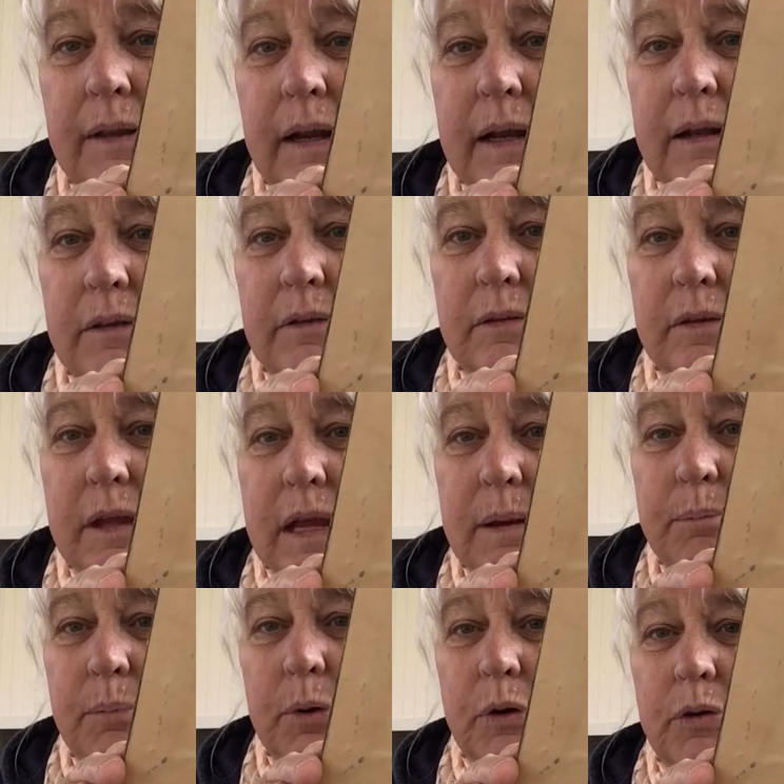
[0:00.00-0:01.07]
that is
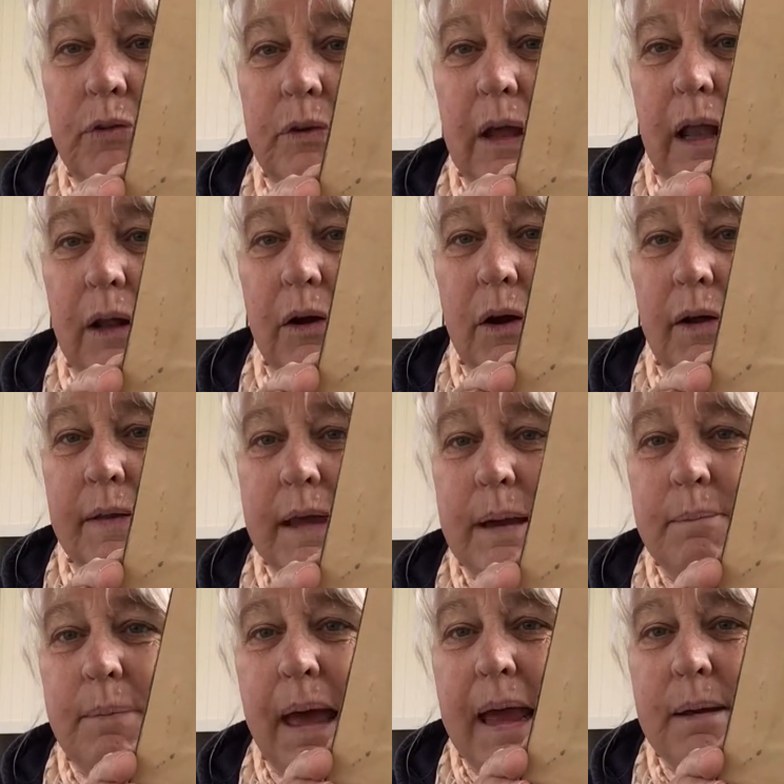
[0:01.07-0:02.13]
the bookseller on the
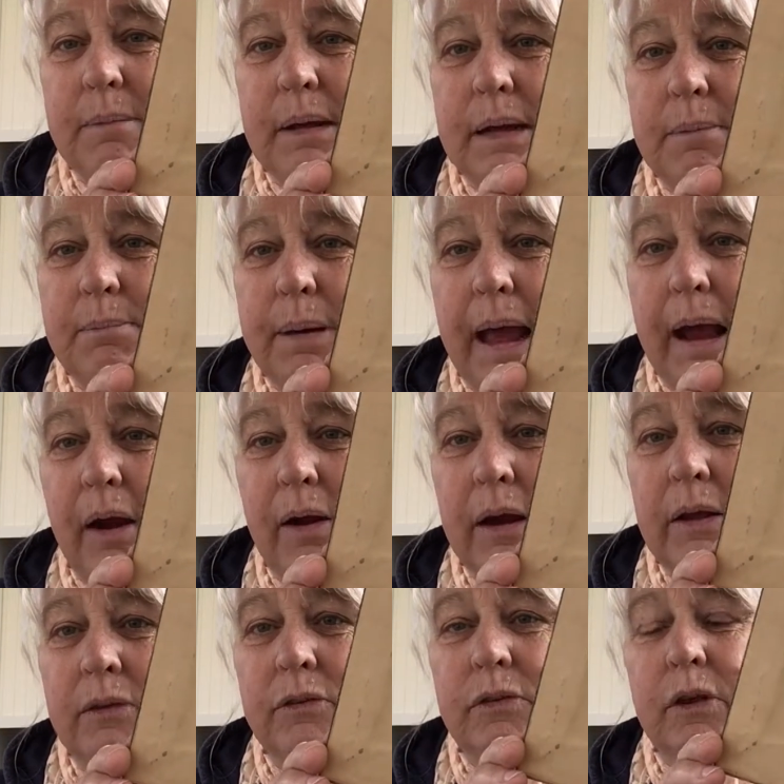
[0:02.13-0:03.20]
embankment in
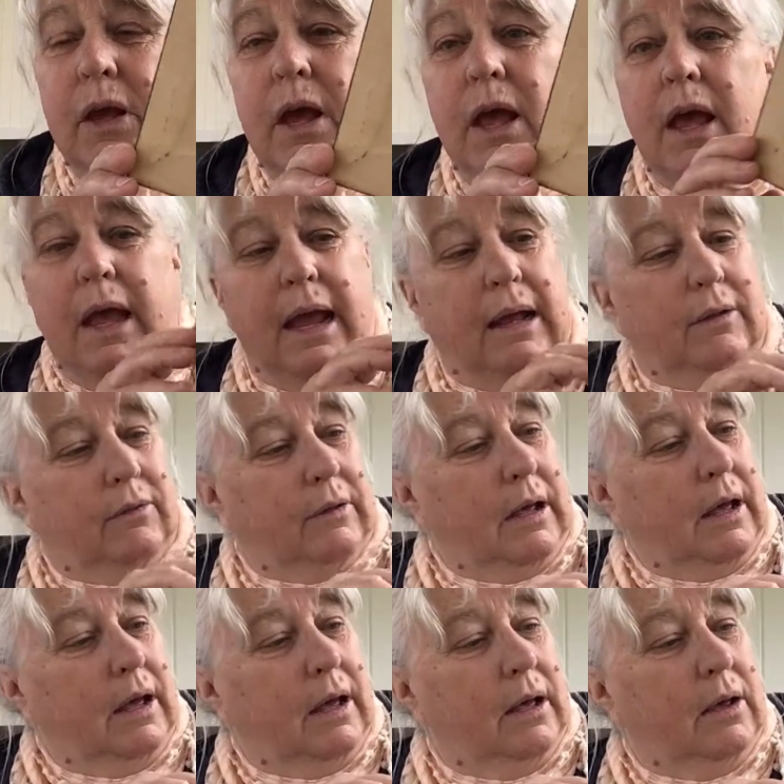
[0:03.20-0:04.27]
Paris. It's
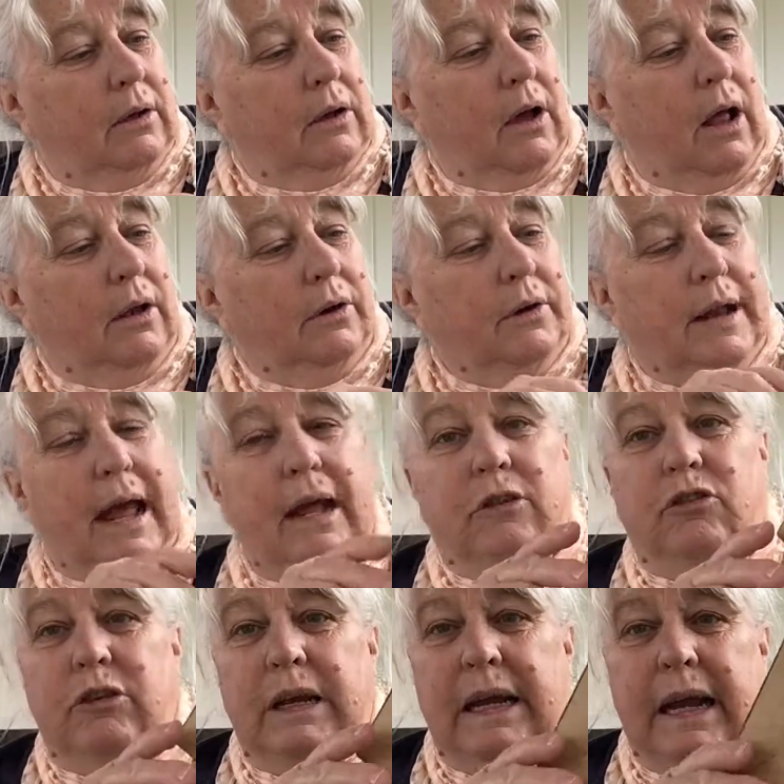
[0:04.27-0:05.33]
a colored
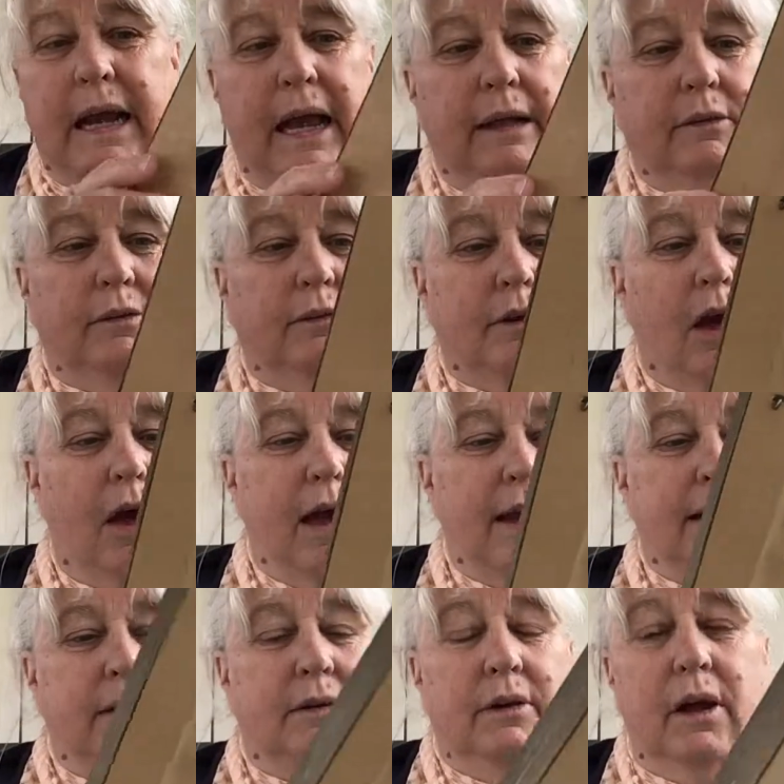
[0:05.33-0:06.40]
etching and
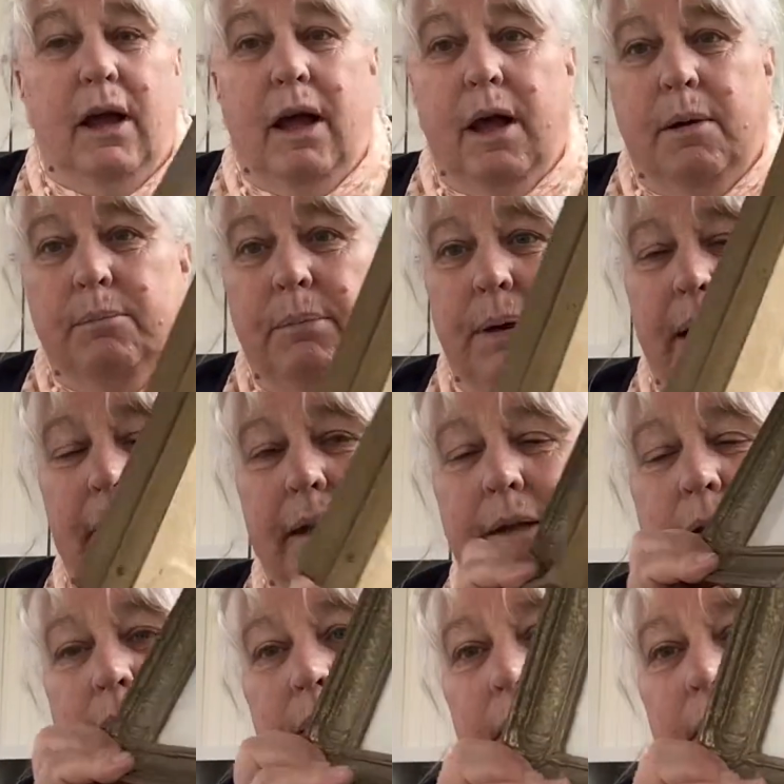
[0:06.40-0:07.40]
signed, but